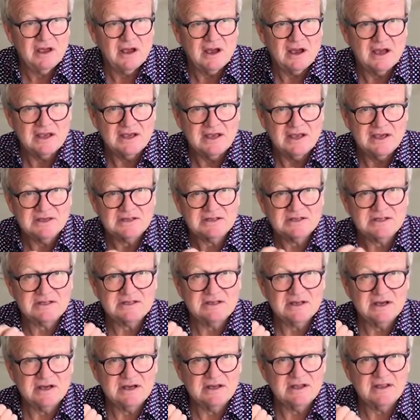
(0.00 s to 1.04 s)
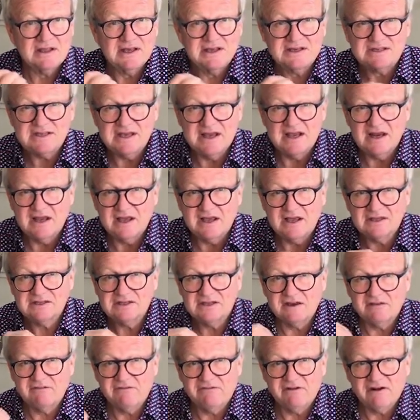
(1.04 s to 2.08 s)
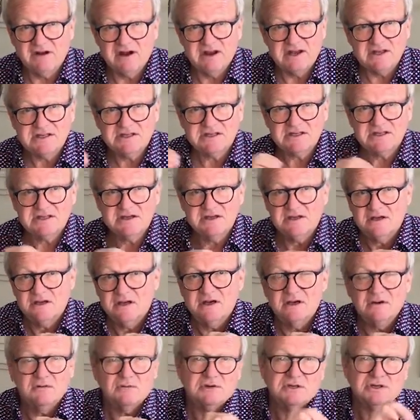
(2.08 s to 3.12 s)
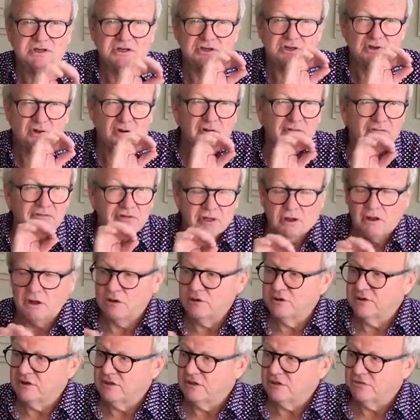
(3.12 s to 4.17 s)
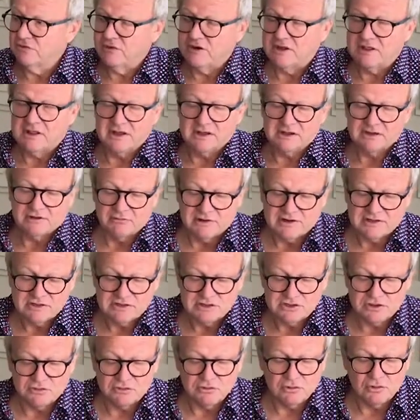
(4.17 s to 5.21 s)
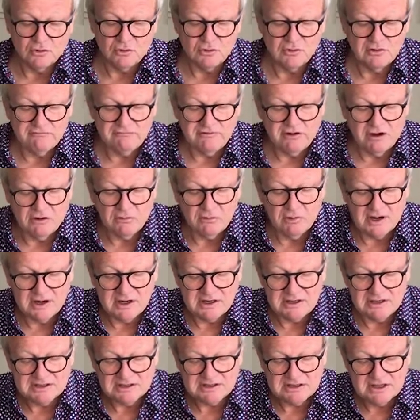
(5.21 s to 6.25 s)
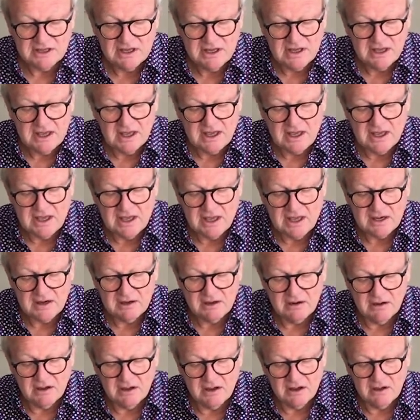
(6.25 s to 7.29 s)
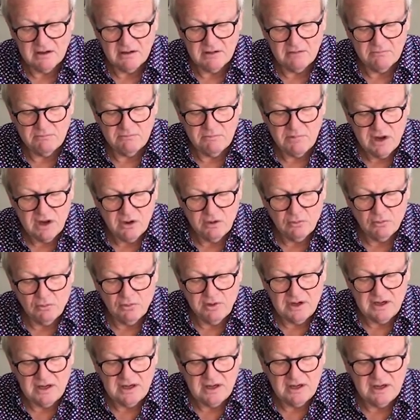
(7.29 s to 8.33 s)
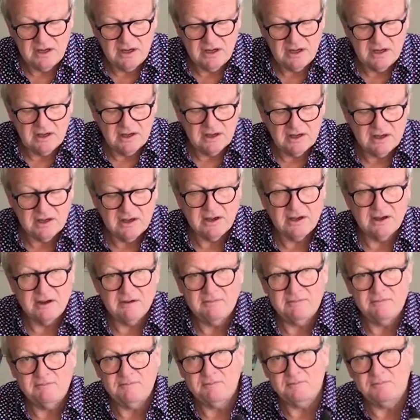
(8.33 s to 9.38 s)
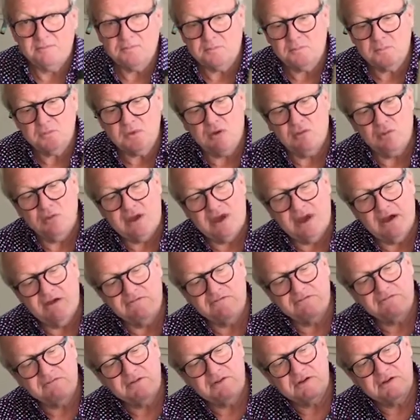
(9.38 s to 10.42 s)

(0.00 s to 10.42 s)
I guess there's elegance and finesse, which is sort of the golden thread that runs through all of our wines. And we have